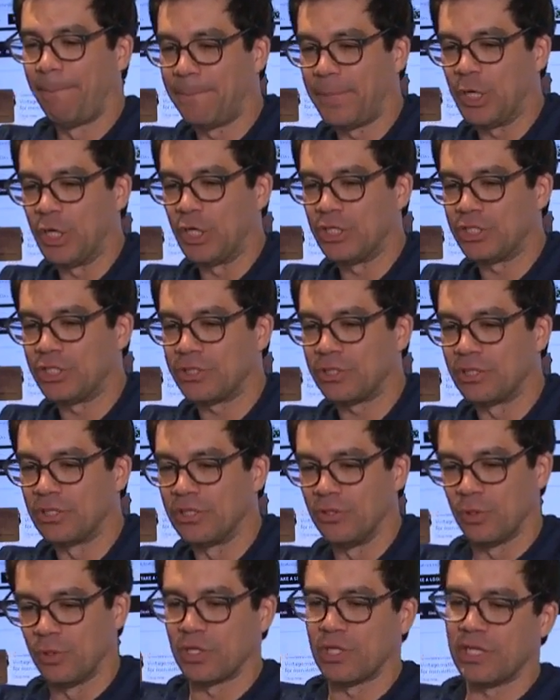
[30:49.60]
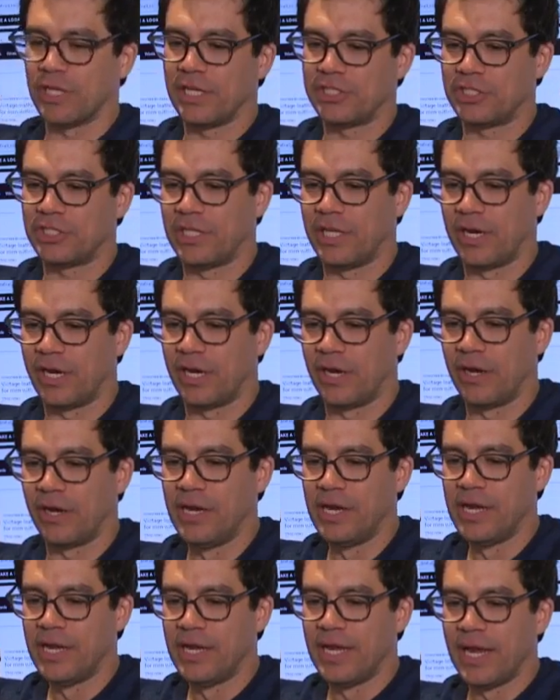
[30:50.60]
perch, a little clutch there,
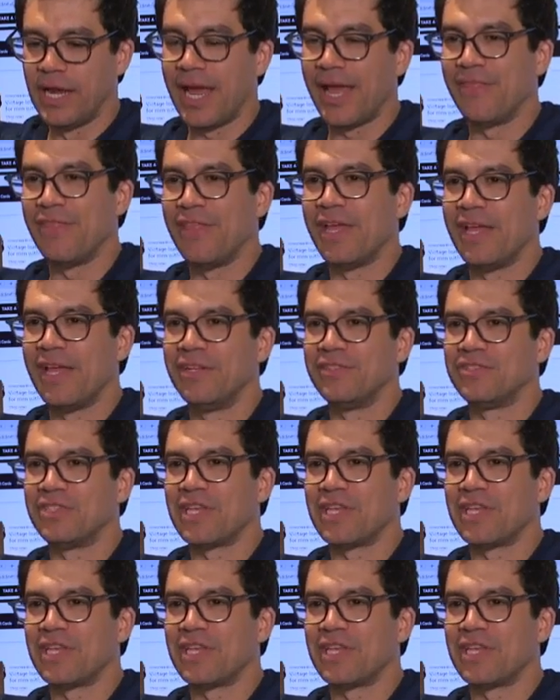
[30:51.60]
and then